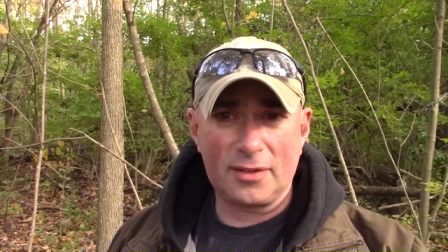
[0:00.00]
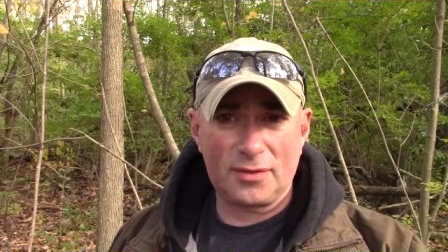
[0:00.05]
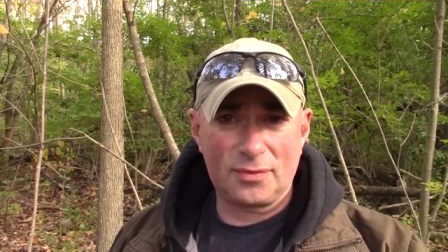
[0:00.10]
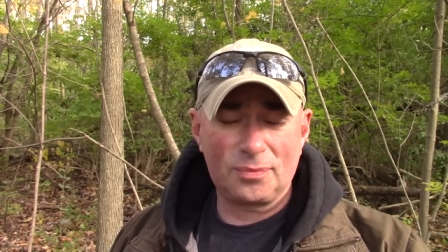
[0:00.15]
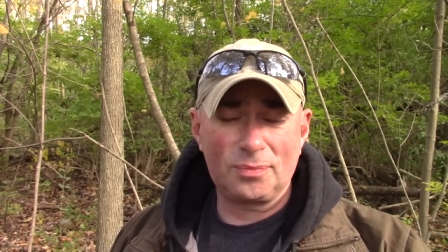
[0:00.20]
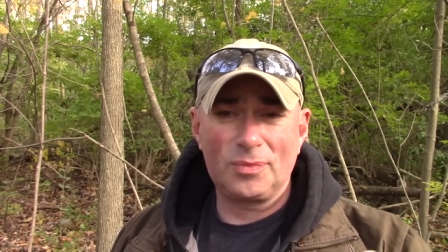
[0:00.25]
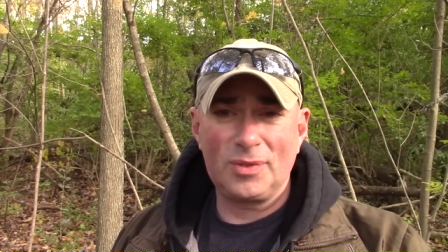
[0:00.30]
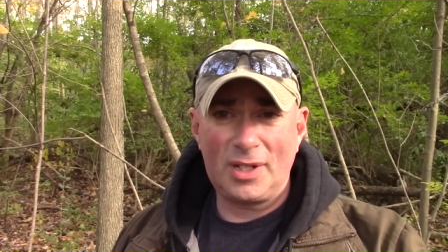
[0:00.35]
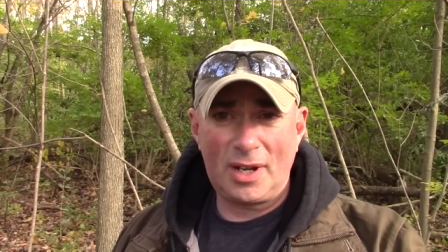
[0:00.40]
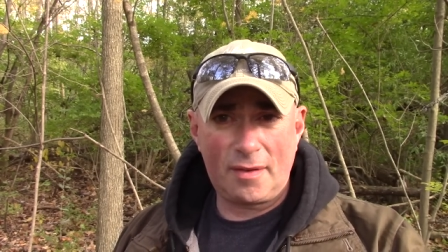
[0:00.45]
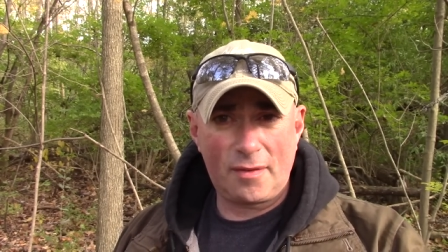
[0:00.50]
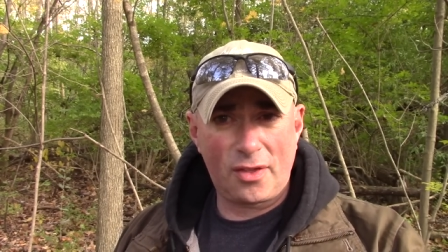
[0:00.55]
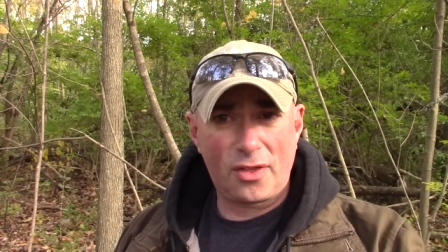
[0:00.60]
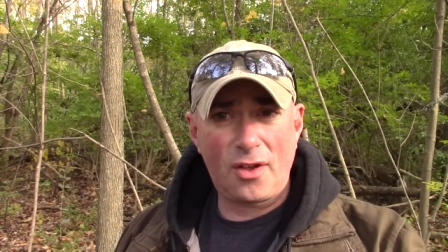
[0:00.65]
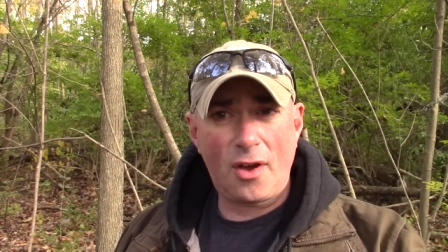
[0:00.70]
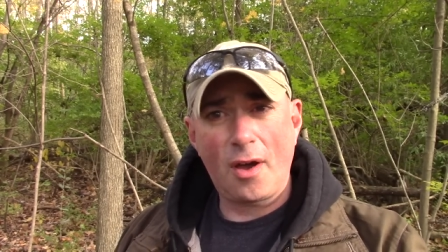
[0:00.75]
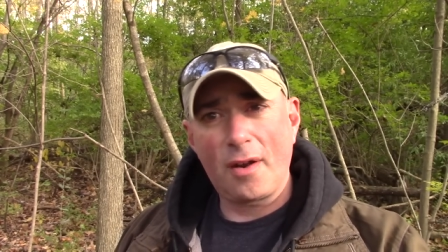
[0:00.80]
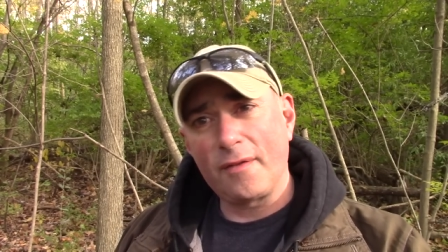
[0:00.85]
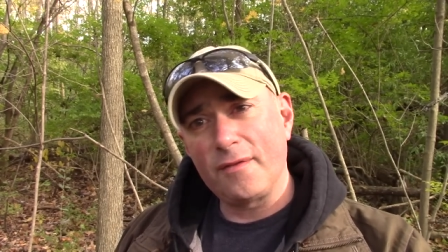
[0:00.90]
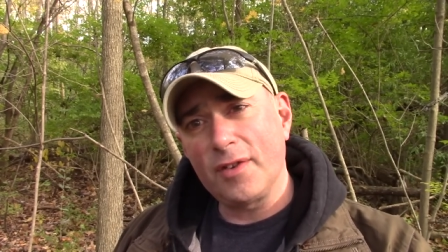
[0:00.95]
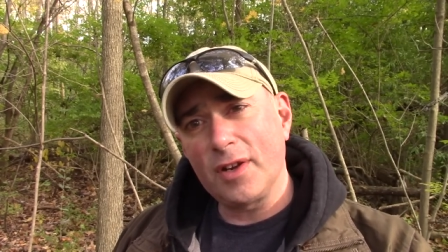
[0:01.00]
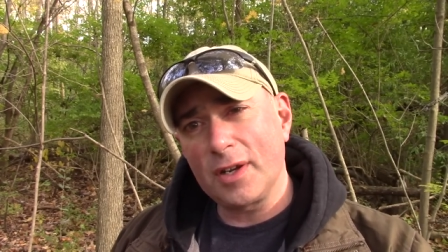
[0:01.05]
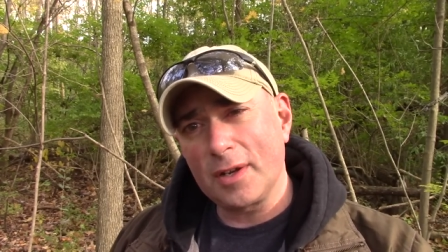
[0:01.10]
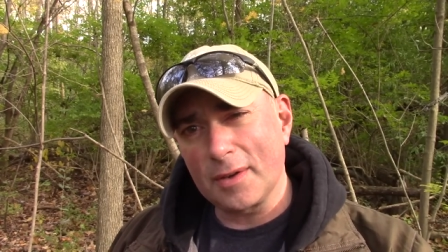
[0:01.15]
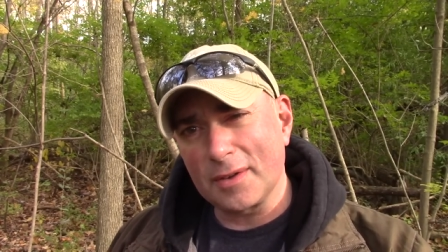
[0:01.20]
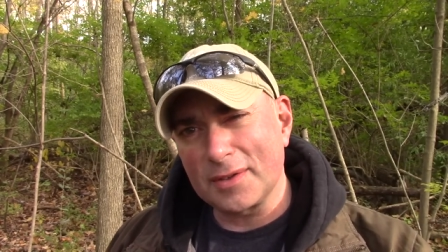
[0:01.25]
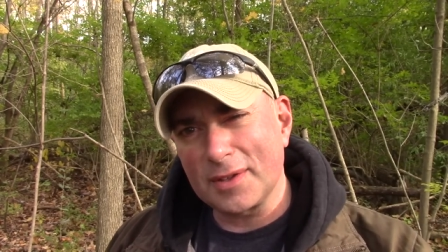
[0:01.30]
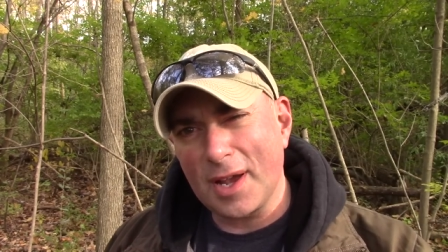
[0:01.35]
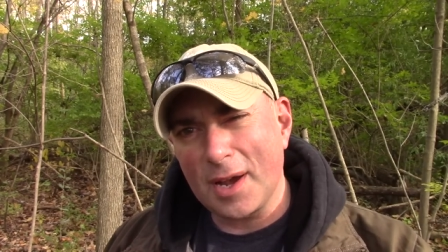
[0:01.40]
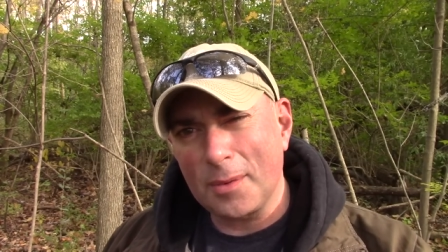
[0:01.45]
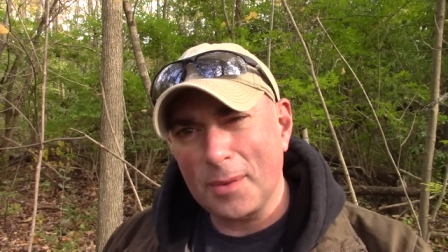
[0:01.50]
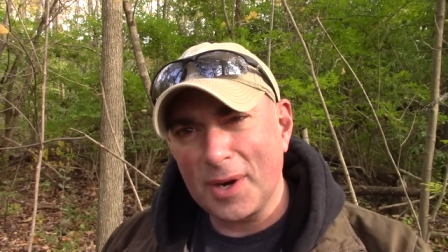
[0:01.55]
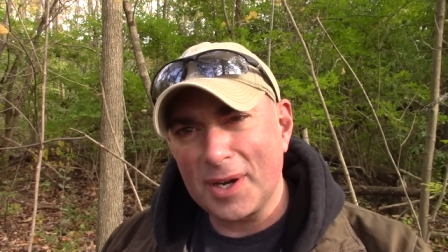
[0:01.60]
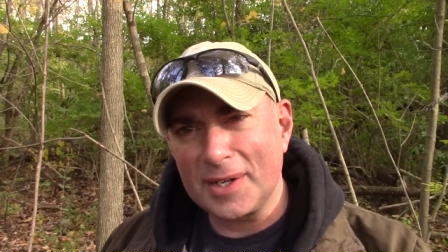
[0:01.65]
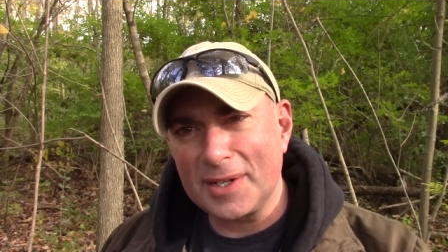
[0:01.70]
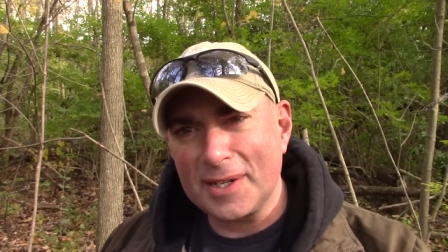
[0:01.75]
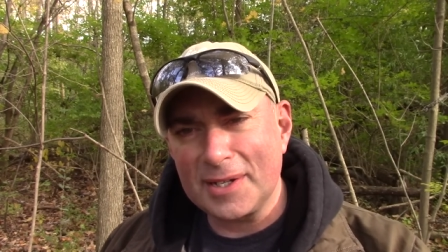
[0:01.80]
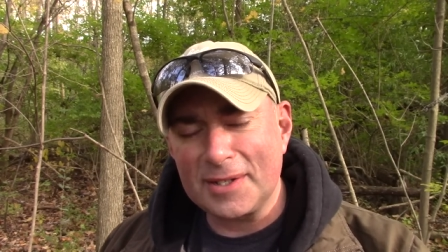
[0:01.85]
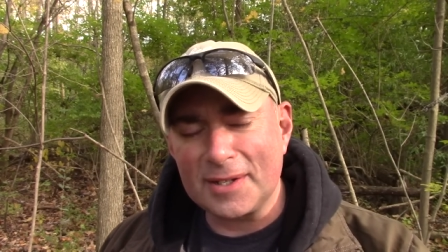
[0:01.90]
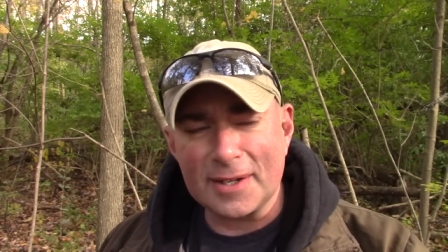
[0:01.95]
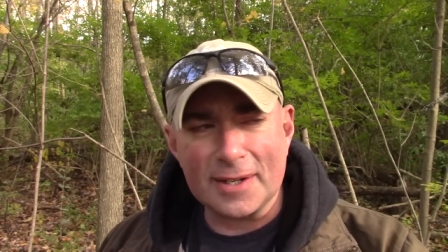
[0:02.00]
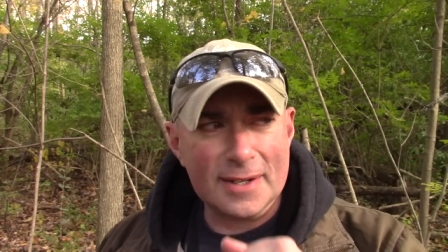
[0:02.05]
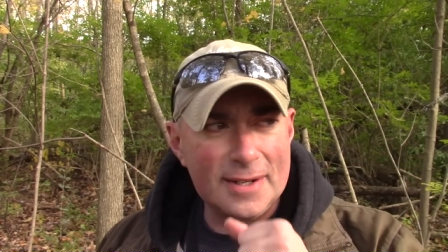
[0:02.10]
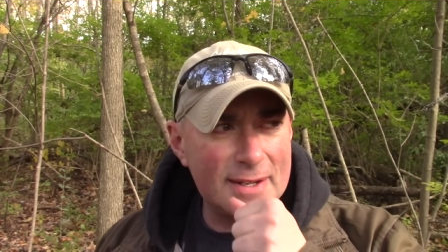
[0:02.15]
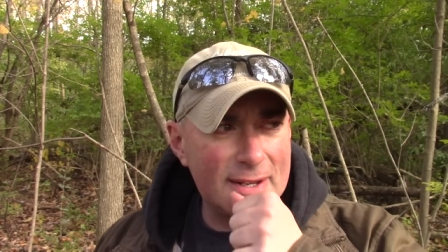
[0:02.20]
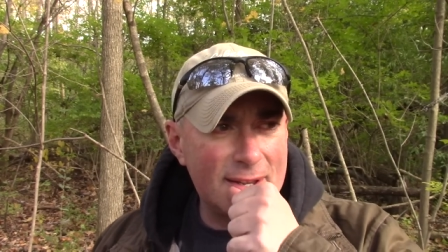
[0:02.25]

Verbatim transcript: It's, you never thought of videos that way, did you?